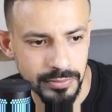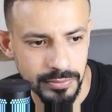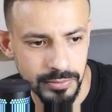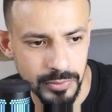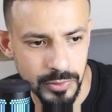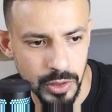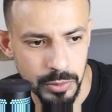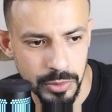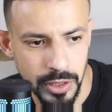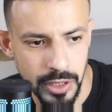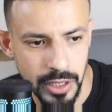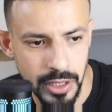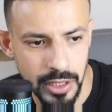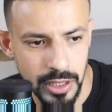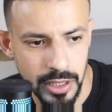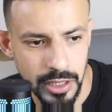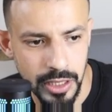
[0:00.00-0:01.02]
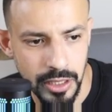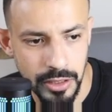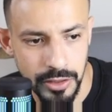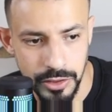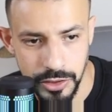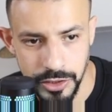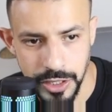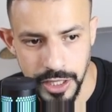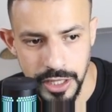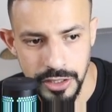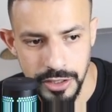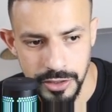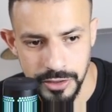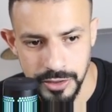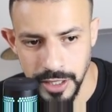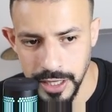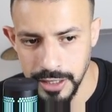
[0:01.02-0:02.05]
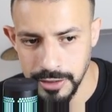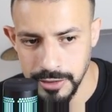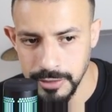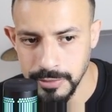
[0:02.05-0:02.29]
So I'm gonna click on change state.